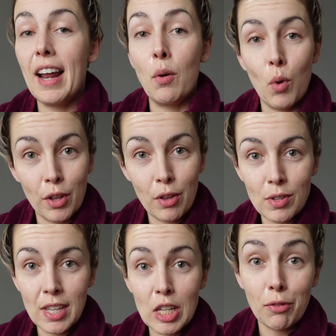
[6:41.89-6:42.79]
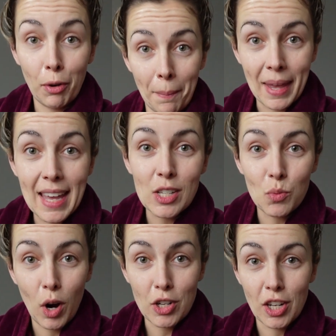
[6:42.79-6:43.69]
And one of those things for me is
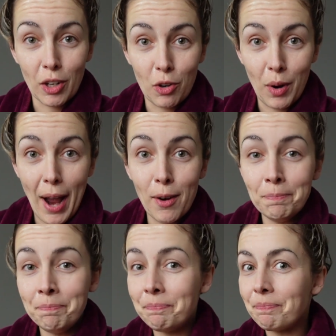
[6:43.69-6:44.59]
watching The Crown.